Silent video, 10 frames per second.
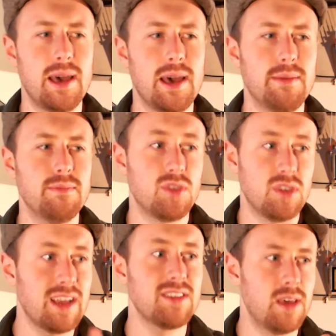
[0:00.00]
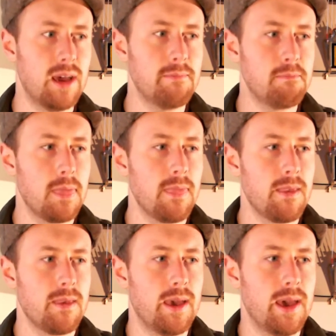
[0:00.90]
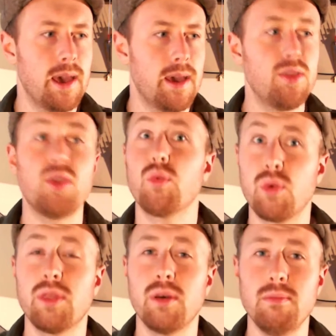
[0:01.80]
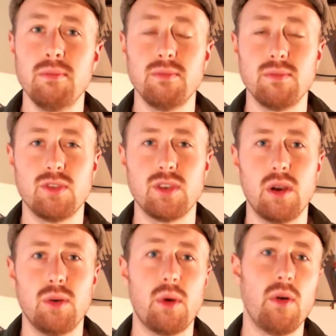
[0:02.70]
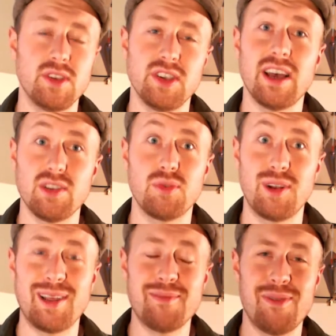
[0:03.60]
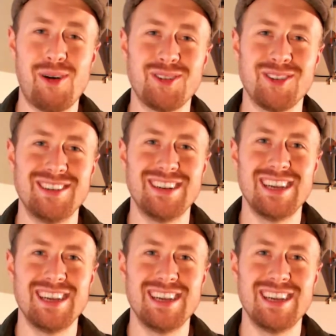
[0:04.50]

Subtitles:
So that's that. The rhythm, so obviously that's really important.